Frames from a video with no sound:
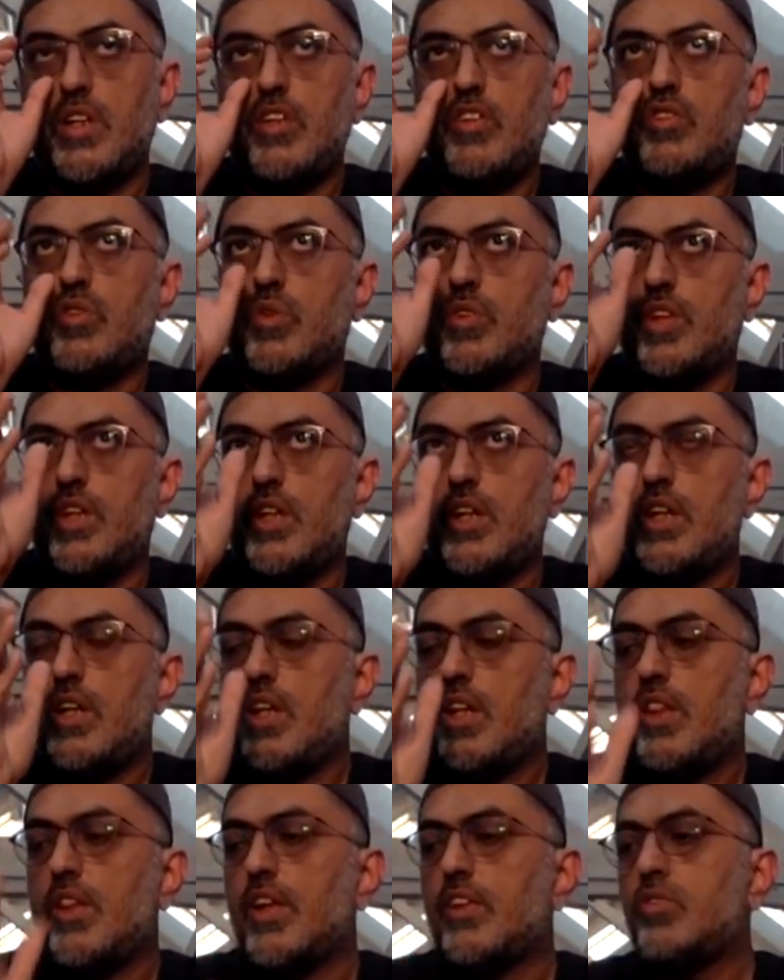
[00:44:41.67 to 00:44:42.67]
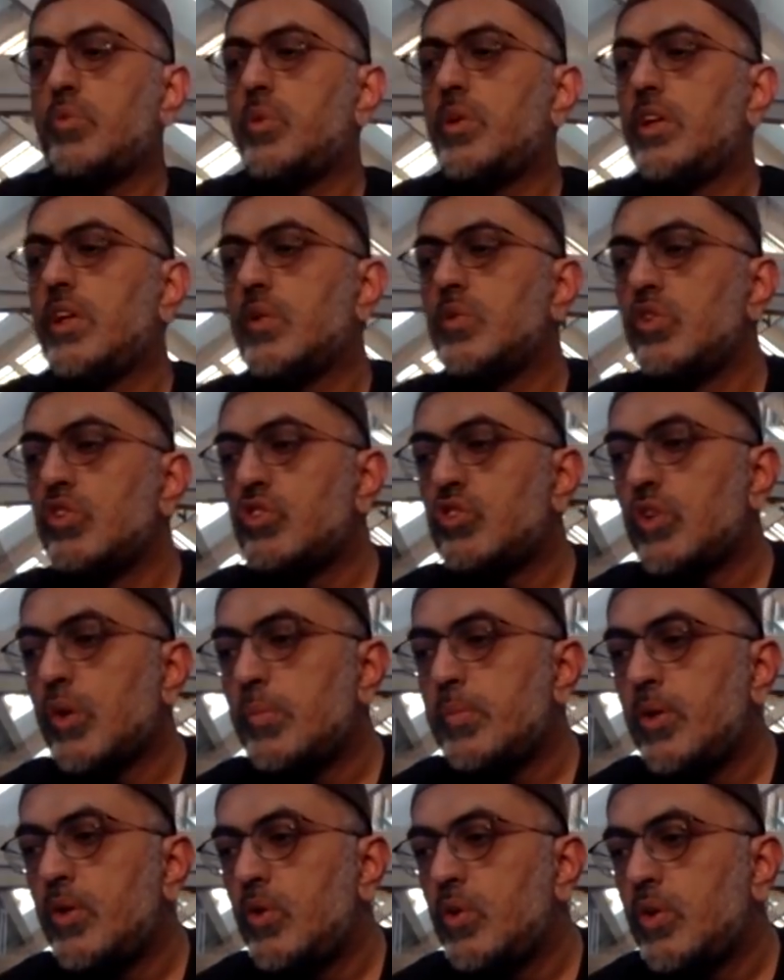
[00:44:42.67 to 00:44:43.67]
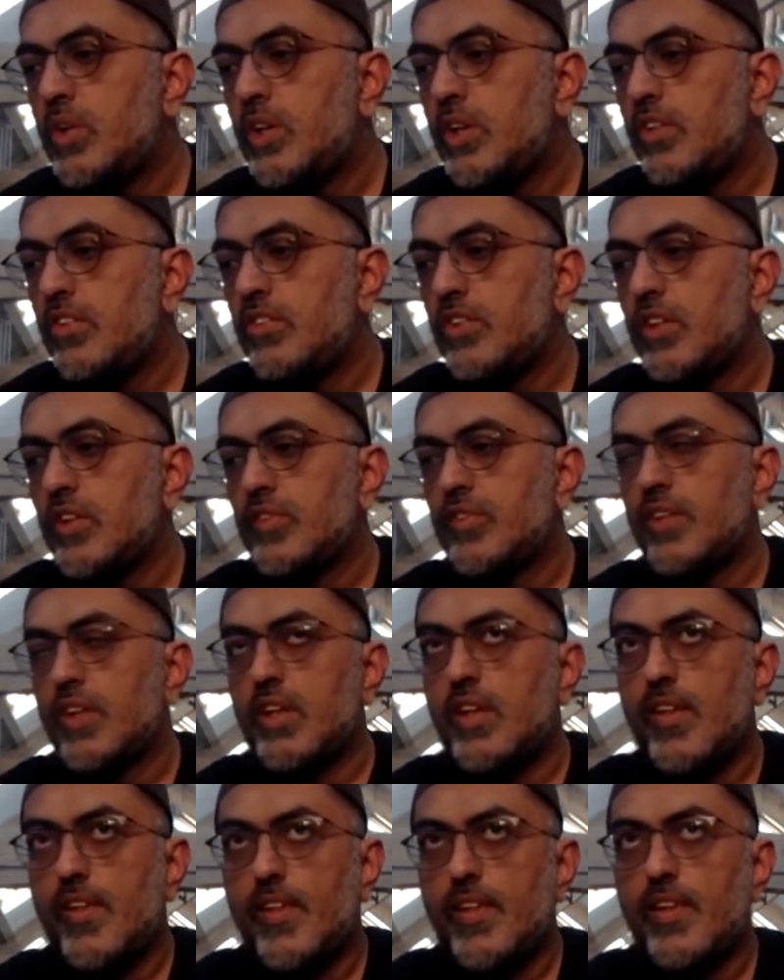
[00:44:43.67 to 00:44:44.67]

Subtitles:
So that's where now you stop and look at yourself like,